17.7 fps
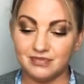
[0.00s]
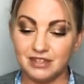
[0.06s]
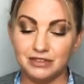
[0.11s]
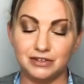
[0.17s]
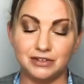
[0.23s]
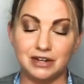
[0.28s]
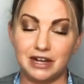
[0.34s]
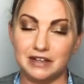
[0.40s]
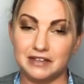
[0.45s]

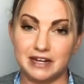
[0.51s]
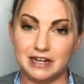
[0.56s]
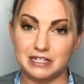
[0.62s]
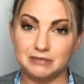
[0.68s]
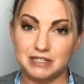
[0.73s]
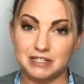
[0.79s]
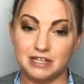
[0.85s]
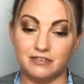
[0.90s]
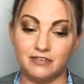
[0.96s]
They're not that
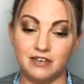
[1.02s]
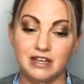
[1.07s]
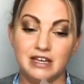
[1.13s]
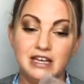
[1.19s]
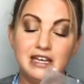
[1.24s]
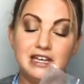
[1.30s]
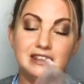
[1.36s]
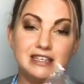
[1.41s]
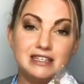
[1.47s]
expensive.
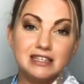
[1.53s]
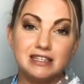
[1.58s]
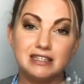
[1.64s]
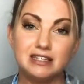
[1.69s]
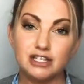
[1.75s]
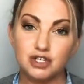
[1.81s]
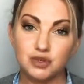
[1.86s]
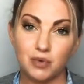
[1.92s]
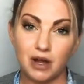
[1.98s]
This
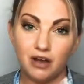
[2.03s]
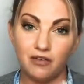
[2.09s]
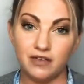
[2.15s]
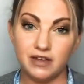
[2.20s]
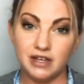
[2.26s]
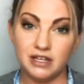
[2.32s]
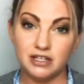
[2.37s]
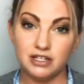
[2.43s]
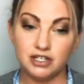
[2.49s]
is a
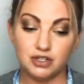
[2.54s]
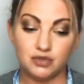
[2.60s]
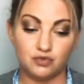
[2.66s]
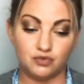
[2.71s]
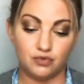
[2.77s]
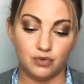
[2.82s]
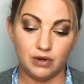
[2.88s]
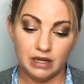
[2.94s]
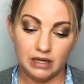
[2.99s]
12-inch.
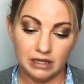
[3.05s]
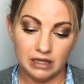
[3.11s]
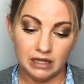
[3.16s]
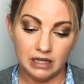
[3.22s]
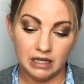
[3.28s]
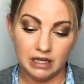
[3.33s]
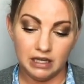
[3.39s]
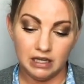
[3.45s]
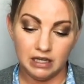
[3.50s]

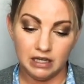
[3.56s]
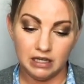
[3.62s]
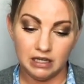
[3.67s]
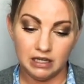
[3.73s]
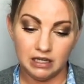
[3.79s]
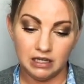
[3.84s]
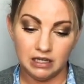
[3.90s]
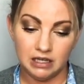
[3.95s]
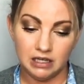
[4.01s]
Really,
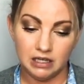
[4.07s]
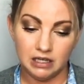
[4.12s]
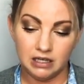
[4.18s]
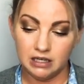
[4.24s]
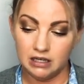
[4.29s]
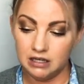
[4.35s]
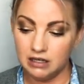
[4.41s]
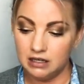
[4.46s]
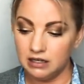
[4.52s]

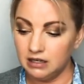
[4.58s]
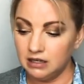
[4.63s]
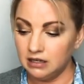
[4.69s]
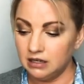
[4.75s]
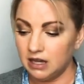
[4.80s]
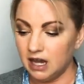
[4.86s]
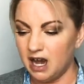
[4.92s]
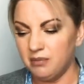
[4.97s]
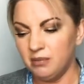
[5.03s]

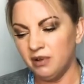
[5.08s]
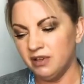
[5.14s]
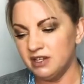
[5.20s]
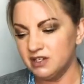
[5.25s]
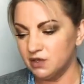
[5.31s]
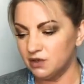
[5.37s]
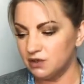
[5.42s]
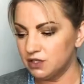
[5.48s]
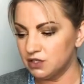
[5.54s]
I'm only
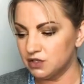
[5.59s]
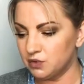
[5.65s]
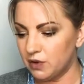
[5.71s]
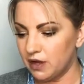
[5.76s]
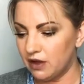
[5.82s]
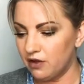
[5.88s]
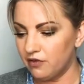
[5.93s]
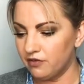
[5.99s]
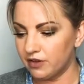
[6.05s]
doing
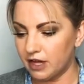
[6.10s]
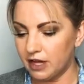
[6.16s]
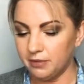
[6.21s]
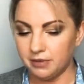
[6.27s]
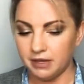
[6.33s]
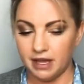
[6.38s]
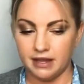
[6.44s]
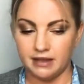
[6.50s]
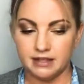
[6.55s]
12
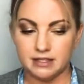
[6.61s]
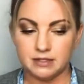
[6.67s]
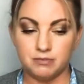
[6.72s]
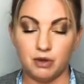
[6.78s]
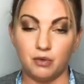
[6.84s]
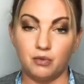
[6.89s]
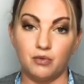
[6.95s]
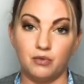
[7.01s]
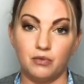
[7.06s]
cupcakes,
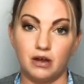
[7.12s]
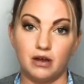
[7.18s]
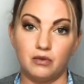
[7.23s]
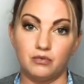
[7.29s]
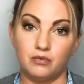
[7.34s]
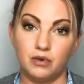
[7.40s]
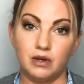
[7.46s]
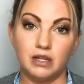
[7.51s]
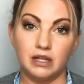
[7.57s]
but
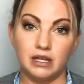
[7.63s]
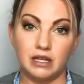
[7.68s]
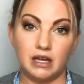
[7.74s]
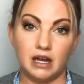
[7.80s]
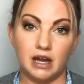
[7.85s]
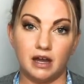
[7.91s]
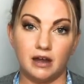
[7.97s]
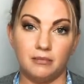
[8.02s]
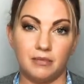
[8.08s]
really
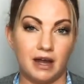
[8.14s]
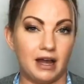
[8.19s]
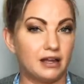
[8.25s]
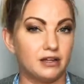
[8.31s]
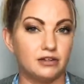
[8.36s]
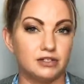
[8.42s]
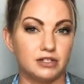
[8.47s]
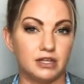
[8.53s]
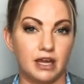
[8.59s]
I
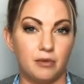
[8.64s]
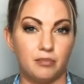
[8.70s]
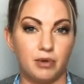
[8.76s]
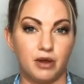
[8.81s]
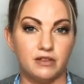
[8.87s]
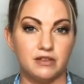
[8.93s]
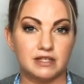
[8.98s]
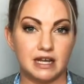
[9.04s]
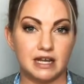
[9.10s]
usually have
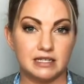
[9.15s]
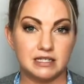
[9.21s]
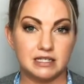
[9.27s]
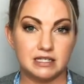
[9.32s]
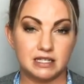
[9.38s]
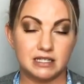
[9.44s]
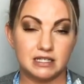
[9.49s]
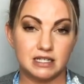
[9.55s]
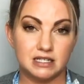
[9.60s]
both sizes
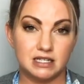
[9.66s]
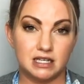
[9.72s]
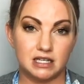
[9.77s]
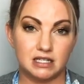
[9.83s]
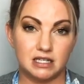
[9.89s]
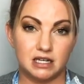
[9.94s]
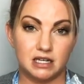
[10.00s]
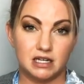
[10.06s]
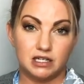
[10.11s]
because the
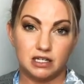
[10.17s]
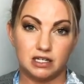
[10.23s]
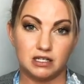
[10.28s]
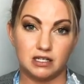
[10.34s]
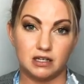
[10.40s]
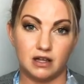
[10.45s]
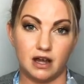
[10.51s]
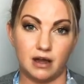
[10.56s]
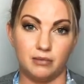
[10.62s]
16-inch is a
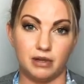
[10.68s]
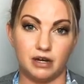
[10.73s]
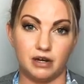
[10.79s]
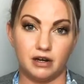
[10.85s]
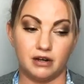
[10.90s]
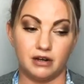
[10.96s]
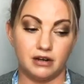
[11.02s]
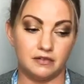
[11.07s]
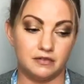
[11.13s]
lot
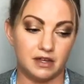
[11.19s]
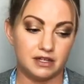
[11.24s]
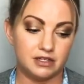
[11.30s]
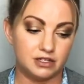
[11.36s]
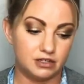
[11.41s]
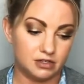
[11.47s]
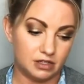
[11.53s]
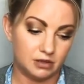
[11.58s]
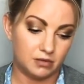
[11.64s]
bigger, and that's
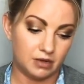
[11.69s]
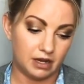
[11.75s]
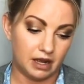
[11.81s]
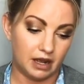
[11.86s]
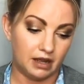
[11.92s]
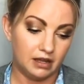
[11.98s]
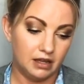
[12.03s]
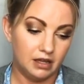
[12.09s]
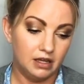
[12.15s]
usually what
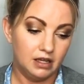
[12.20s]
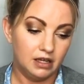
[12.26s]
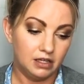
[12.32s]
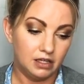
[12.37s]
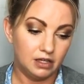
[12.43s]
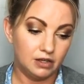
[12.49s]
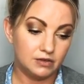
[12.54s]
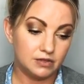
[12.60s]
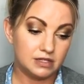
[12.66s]
I
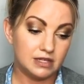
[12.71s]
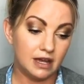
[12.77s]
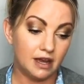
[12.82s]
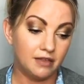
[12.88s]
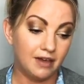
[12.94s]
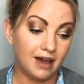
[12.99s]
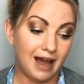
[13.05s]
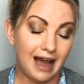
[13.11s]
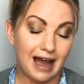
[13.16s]
use. Now
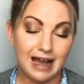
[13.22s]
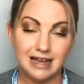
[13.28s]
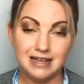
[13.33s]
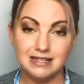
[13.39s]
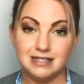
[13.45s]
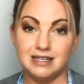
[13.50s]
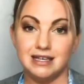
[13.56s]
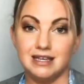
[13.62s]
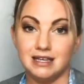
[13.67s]
the
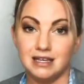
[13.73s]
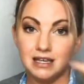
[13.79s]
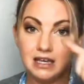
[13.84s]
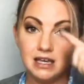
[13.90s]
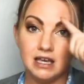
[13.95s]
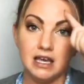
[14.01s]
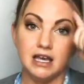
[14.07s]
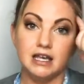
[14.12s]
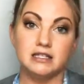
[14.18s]
icing
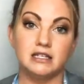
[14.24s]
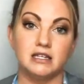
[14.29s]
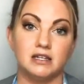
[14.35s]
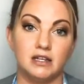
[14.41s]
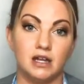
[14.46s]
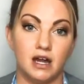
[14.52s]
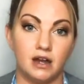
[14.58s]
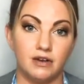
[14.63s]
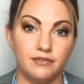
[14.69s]
is
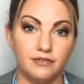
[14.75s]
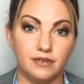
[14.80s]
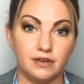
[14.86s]
enough,